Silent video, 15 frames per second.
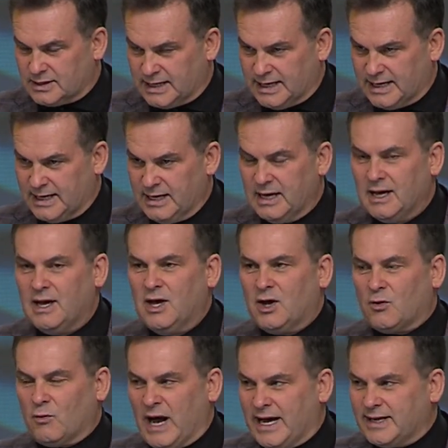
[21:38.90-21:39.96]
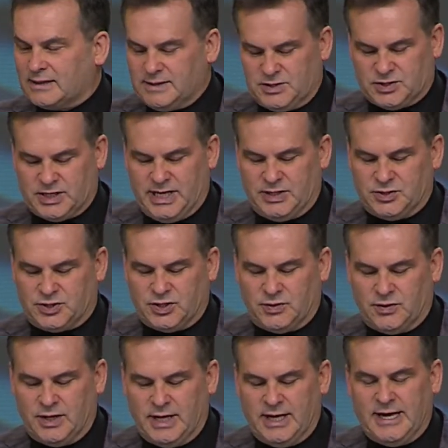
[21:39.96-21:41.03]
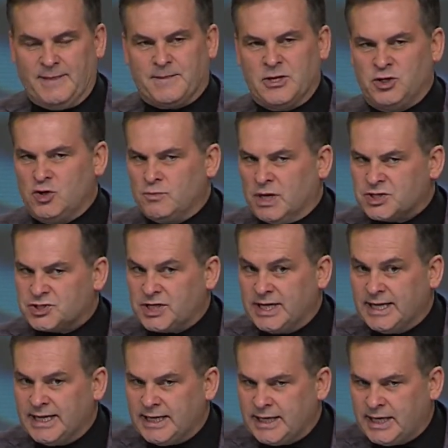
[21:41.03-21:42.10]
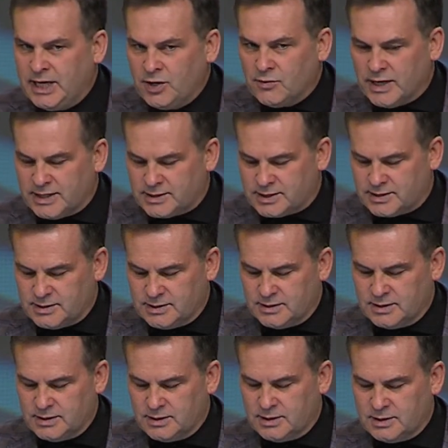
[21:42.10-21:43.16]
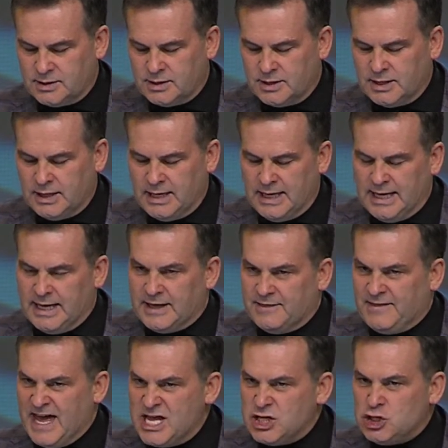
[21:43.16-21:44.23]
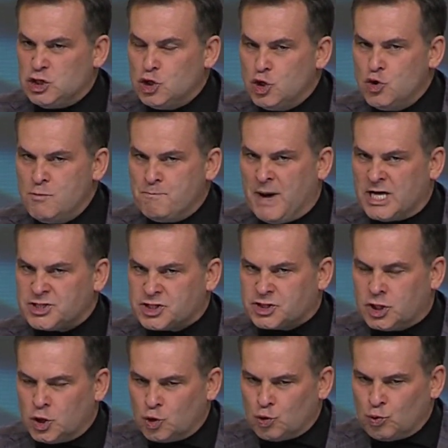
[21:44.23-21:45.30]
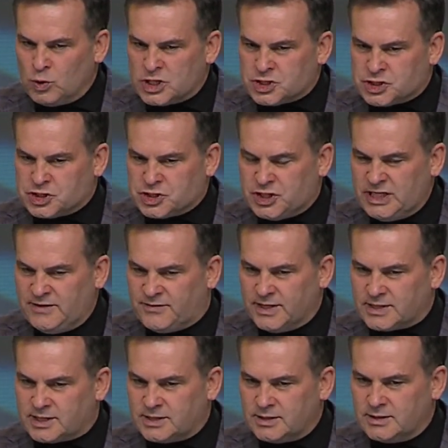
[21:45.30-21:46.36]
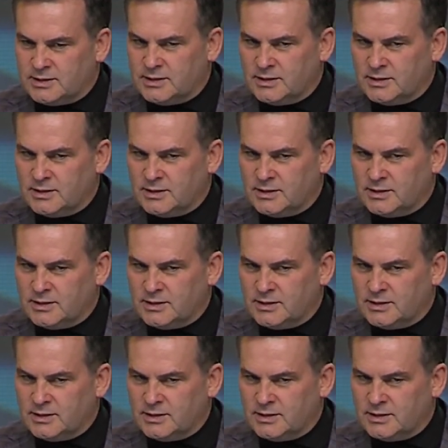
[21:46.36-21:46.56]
okay, radically change you, then you must hear it. Then you must receive it.